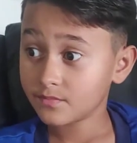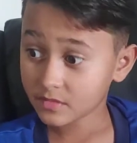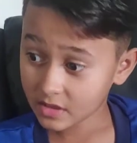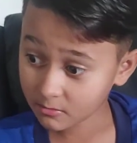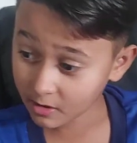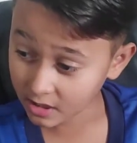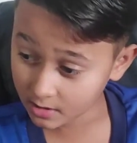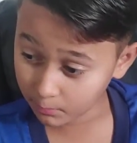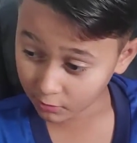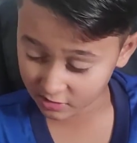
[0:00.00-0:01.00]
Just because you
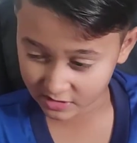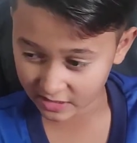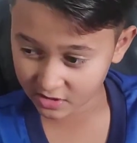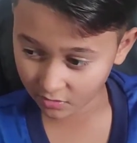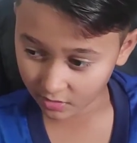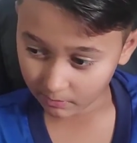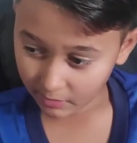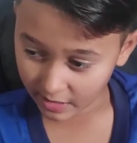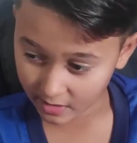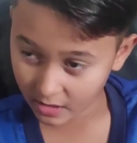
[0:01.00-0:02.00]
put the sensor on the
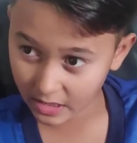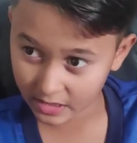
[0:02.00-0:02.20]
black line.